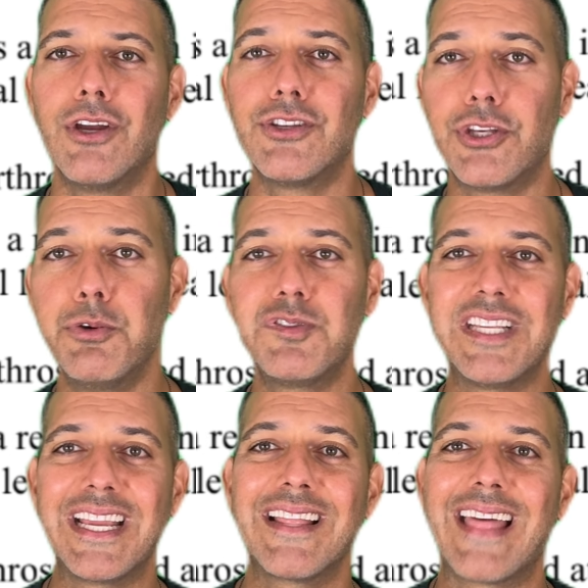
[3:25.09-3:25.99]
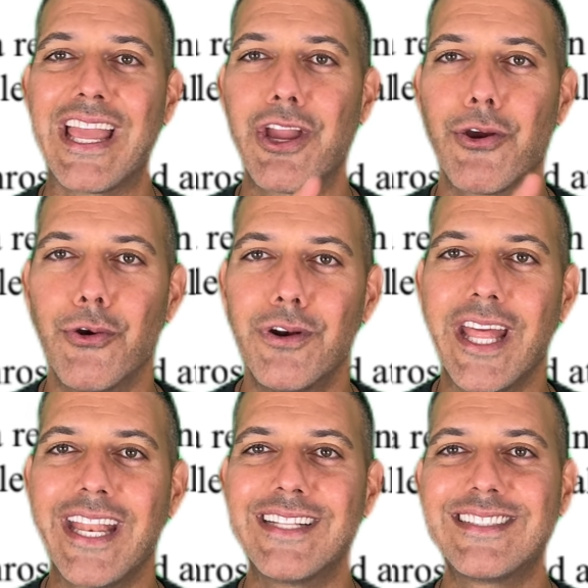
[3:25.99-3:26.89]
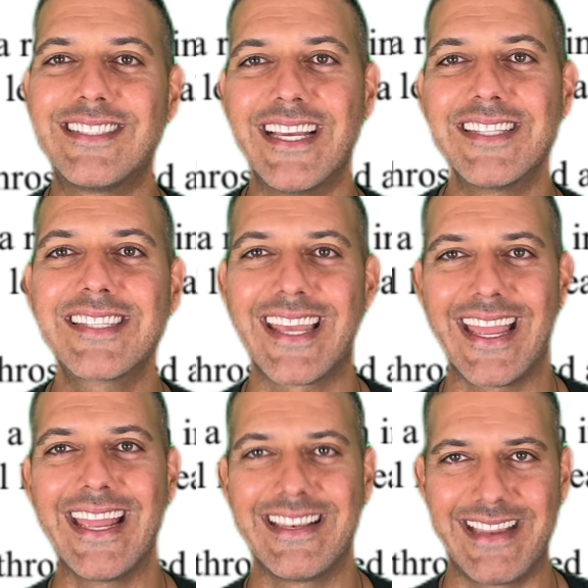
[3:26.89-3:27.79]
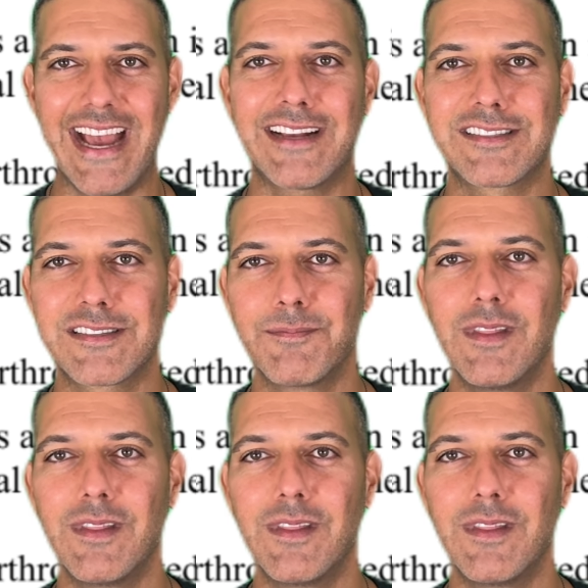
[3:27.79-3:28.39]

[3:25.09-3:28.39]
using the Herniated Disc Index